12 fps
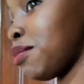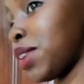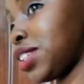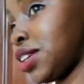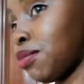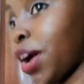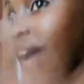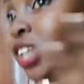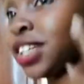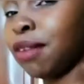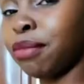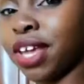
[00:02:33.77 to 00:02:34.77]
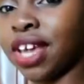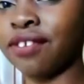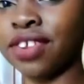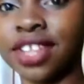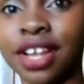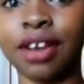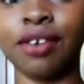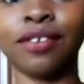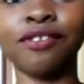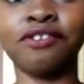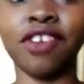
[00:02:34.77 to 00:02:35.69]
mix and match and make everything look